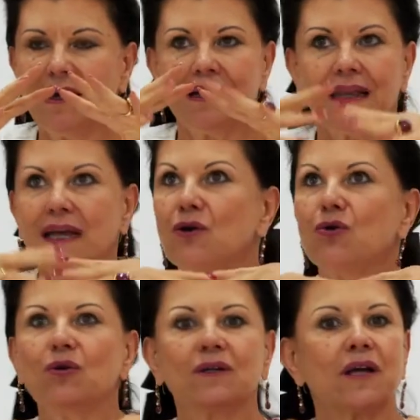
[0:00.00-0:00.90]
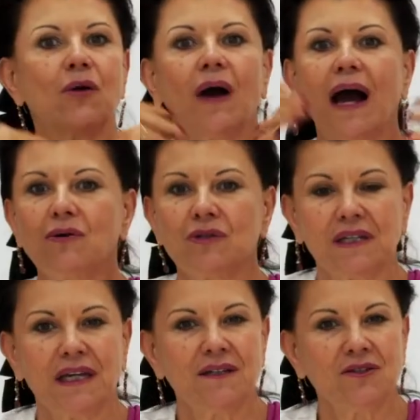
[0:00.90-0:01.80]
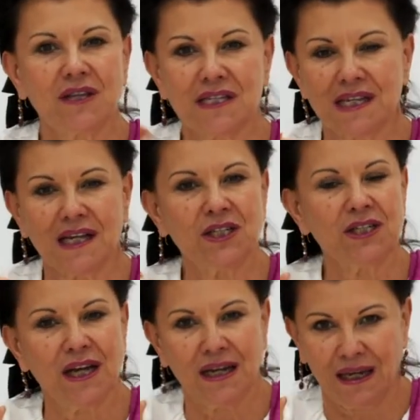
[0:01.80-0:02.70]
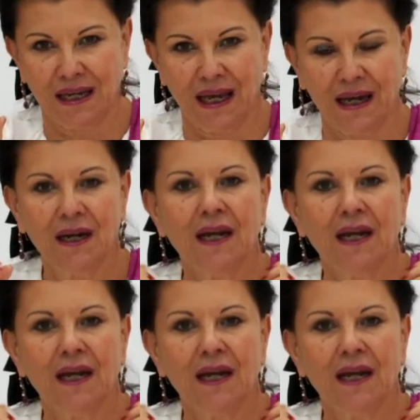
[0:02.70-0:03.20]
they could go out into the sunshine again